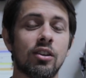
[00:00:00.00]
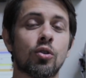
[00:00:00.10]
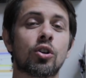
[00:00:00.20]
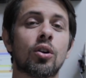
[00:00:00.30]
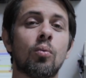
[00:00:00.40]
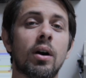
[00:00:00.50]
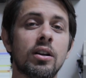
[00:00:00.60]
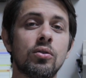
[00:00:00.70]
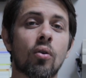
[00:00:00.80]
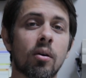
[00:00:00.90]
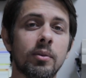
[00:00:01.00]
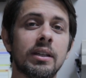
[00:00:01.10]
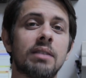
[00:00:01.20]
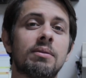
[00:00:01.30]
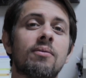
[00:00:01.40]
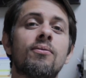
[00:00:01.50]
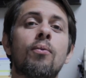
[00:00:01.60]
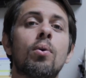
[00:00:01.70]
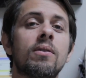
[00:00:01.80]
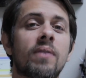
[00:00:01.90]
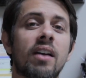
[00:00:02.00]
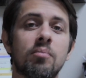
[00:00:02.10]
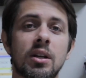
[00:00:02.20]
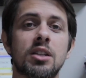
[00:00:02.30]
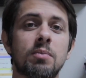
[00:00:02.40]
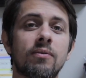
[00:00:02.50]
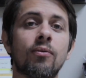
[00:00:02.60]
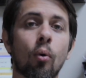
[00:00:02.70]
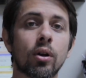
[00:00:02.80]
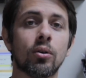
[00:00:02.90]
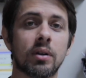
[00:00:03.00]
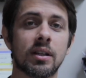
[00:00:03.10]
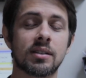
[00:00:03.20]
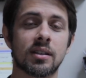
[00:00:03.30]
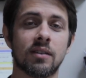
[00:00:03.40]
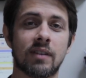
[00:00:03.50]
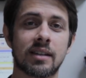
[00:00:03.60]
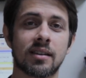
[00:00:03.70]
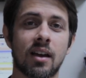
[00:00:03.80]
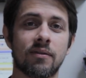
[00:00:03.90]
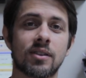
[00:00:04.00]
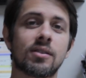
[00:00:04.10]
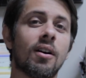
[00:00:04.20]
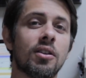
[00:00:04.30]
You're gonna wanna normally give it 45 minutes before going into the vet's office.